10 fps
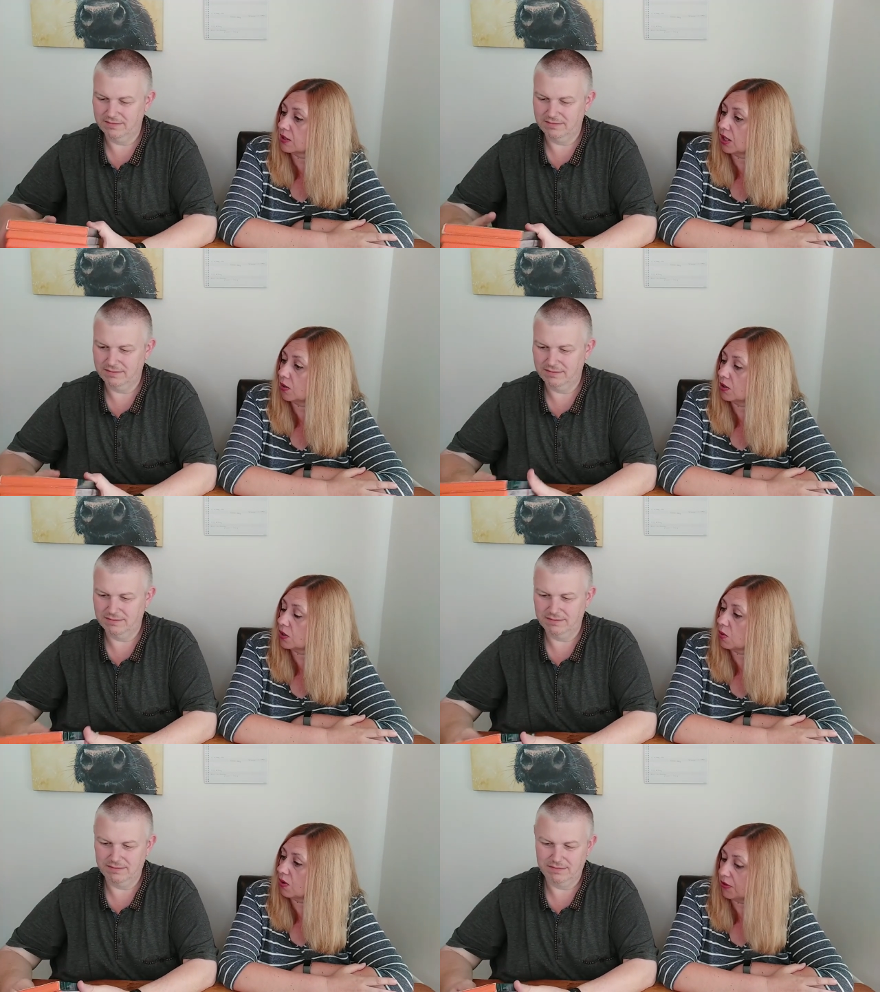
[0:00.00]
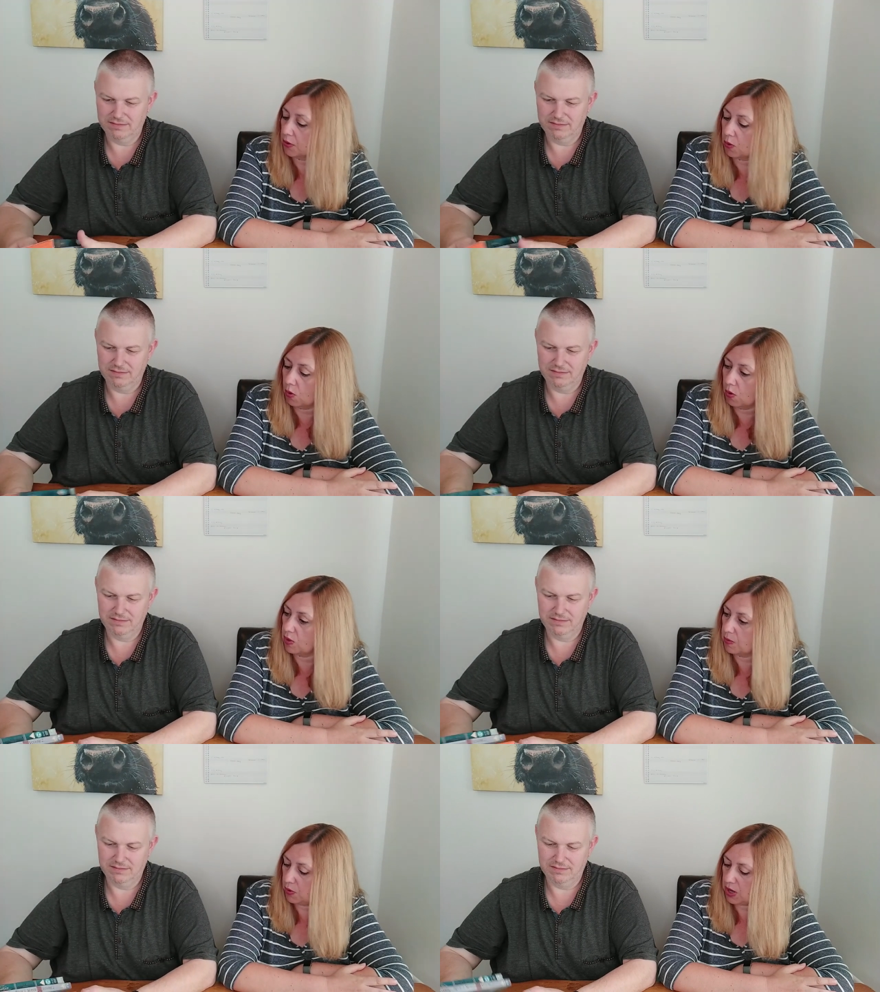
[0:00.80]
Speaker 1: So I sort of
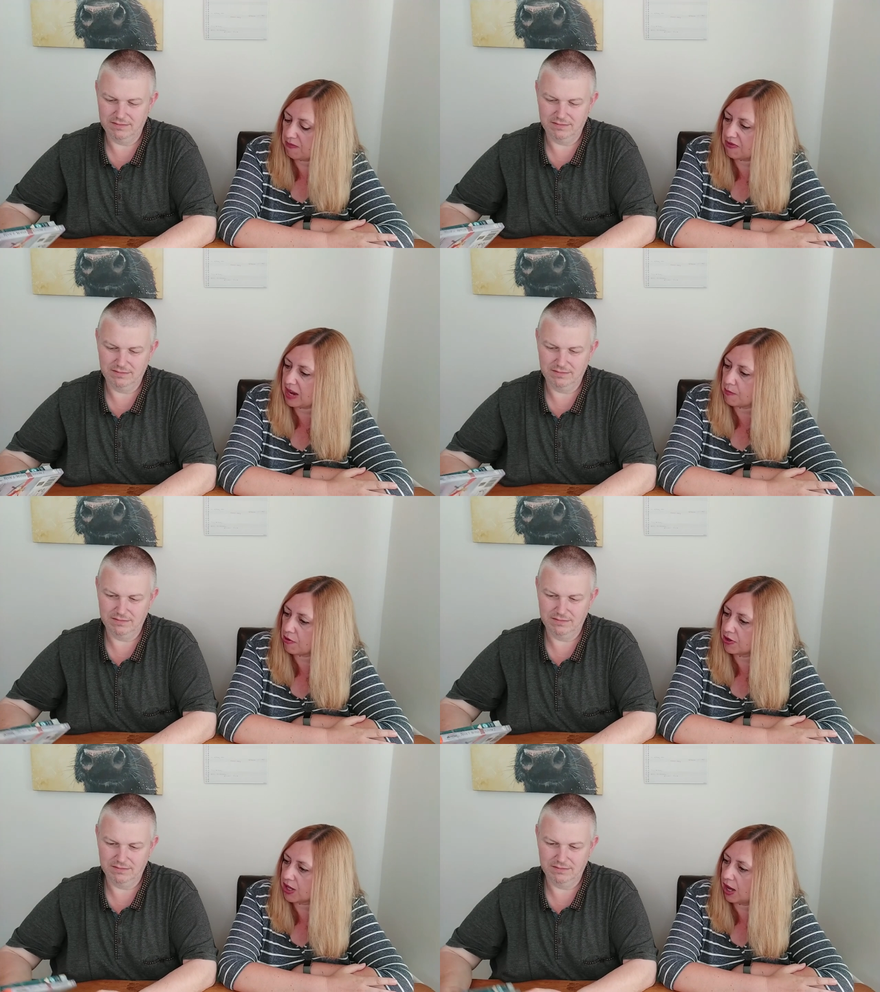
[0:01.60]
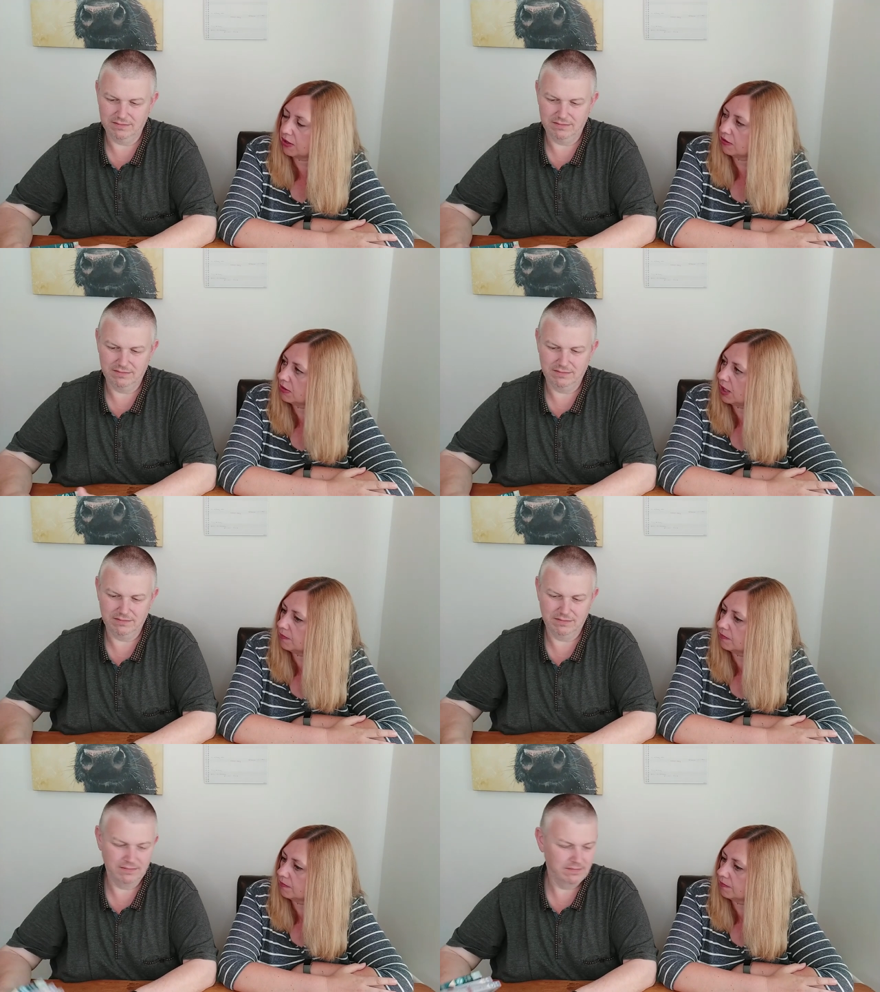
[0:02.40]
thought we'd put it up for that price, hun, and
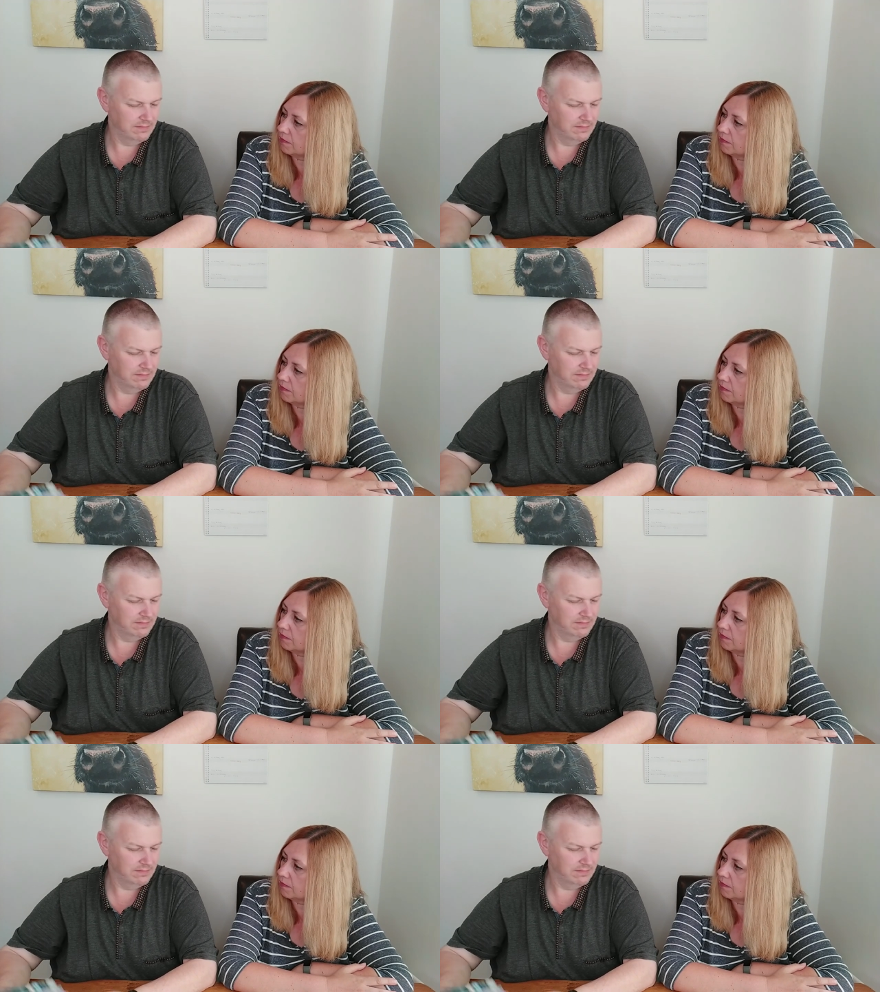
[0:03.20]
um,